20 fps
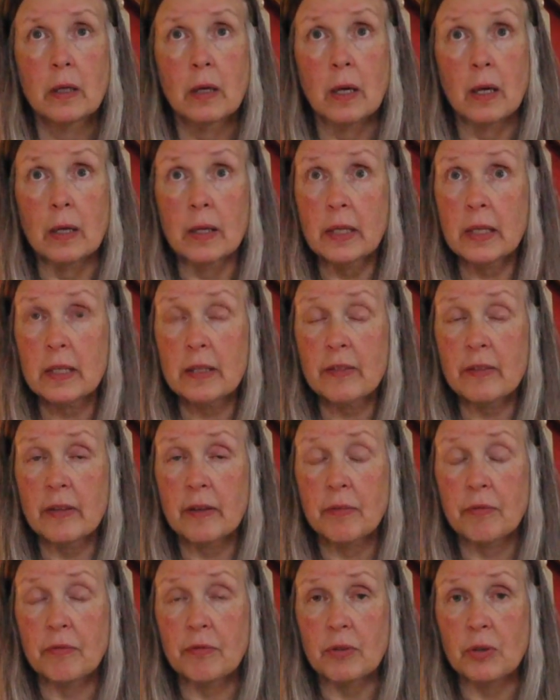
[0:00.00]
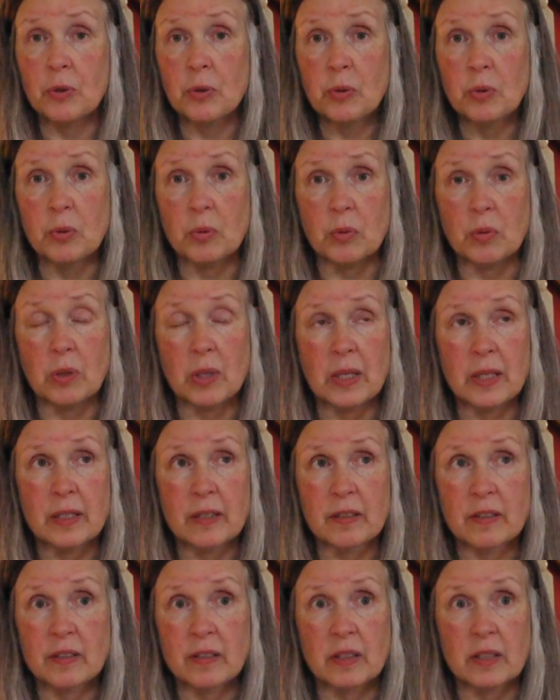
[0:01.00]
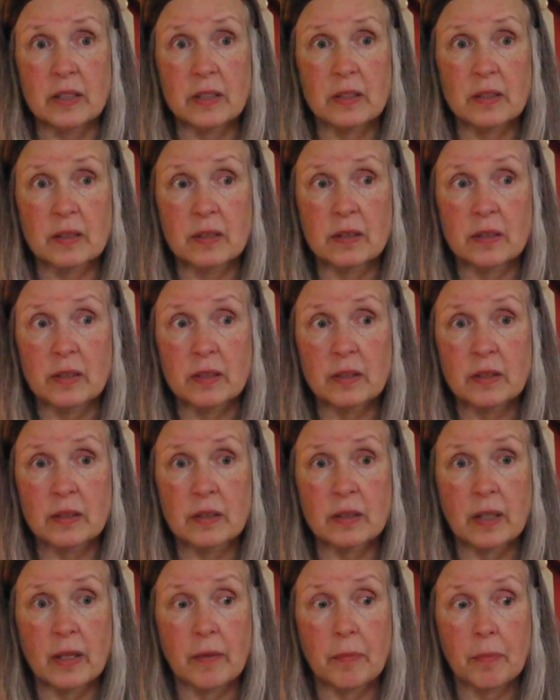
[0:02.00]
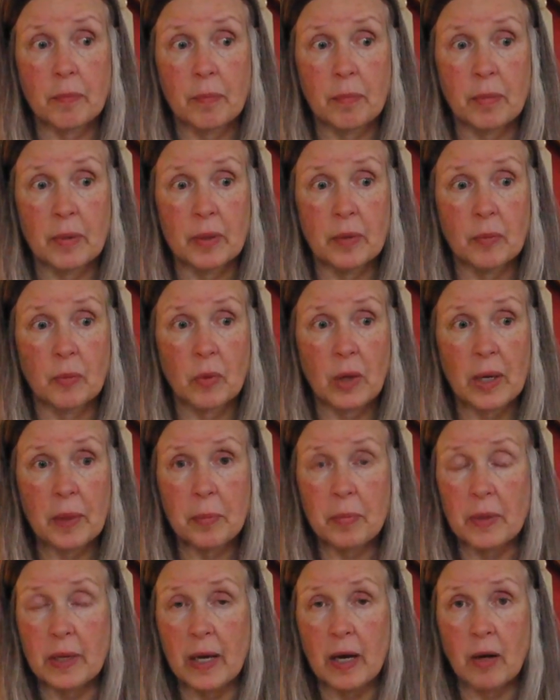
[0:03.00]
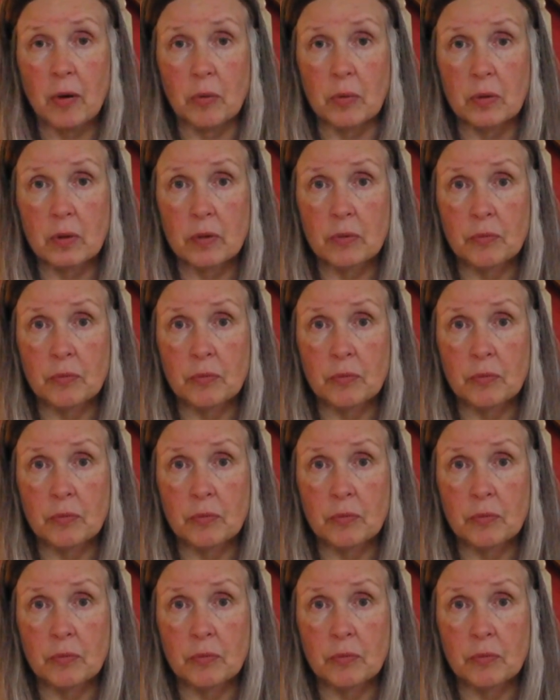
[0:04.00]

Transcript: I'm going to say flu. It's just they've been wiped out